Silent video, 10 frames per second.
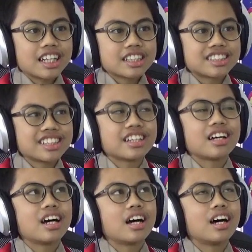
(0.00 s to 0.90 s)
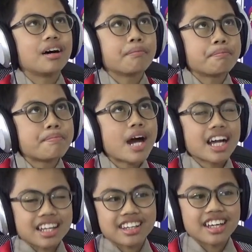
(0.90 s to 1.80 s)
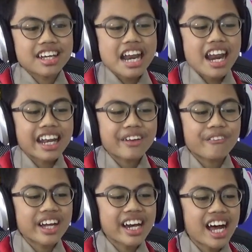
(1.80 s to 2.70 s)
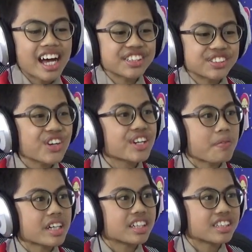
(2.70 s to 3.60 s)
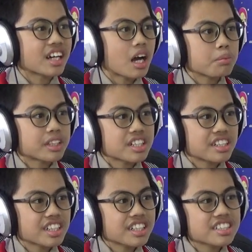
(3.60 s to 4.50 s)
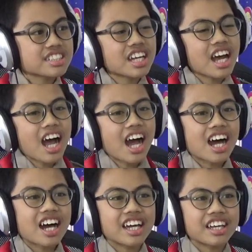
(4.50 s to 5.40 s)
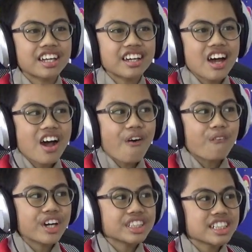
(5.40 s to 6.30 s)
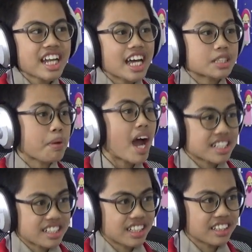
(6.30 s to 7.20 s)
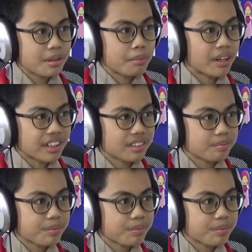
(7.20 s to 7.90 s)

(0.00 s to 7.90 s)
See, back then, when I joined my other competitions, I wasn't as passionate about it.